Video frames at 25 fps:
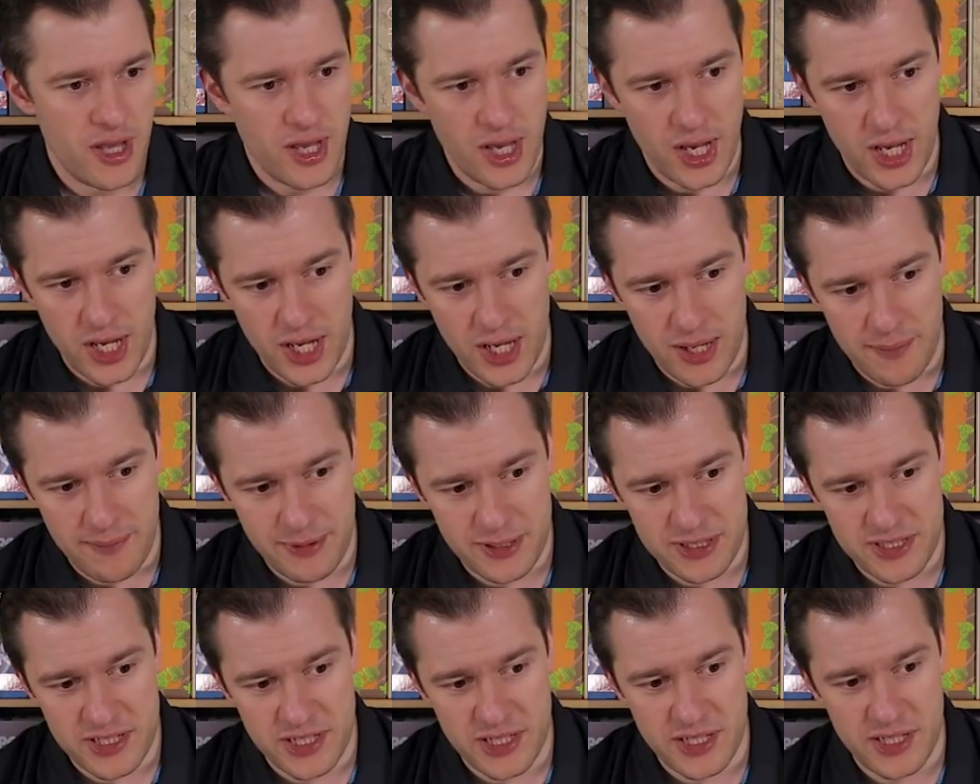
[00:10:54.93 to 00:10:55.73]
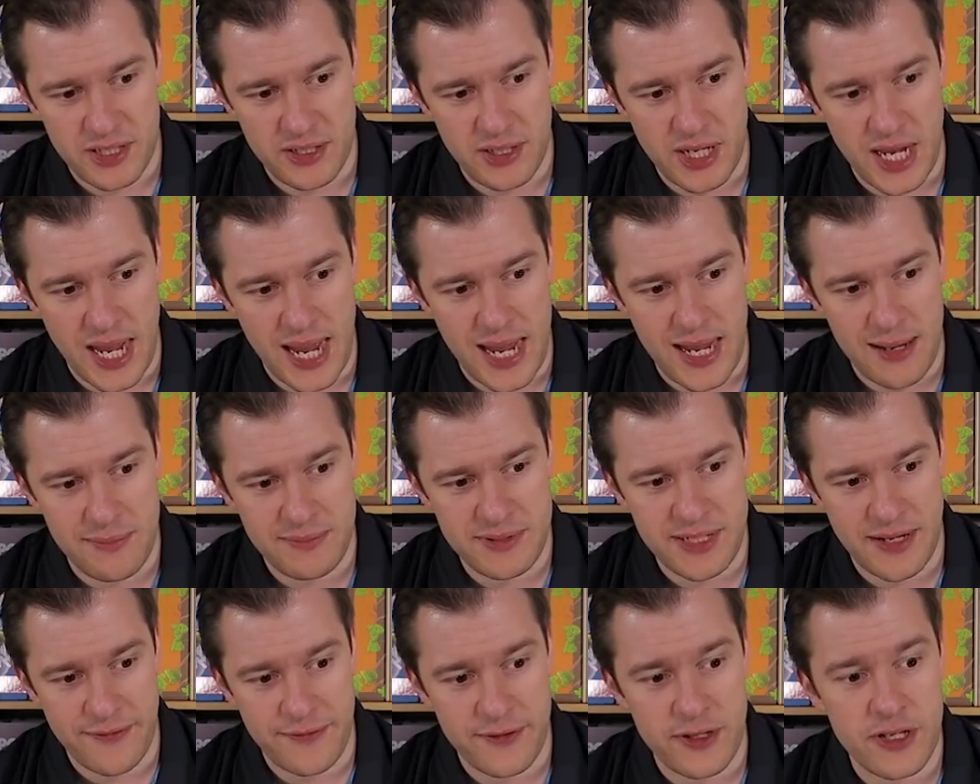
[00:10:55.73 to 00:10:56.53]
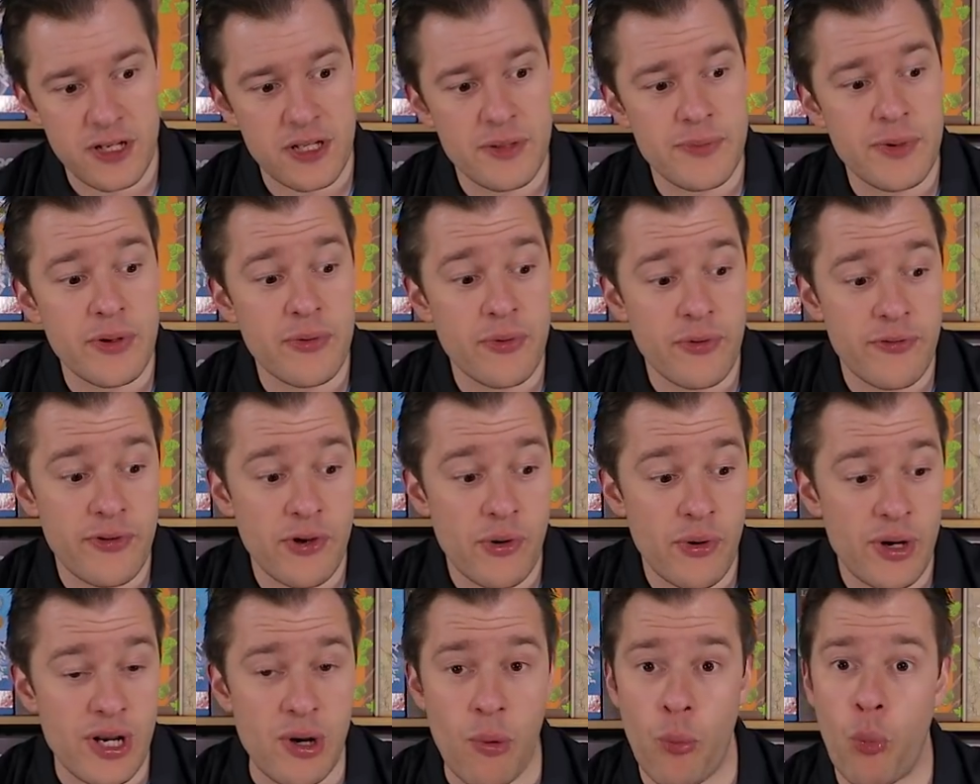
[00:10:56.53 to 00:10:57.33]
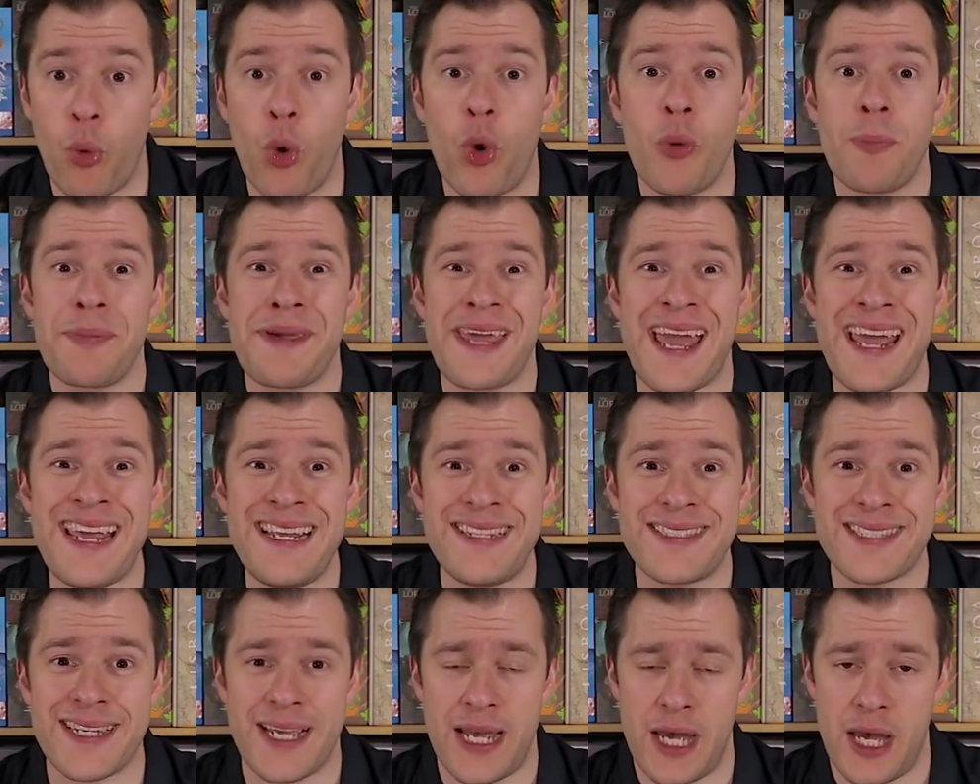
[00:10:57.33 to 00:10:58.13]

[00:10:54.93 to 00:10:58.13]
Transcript: But I am definitely going to be reviewing Warp Gate.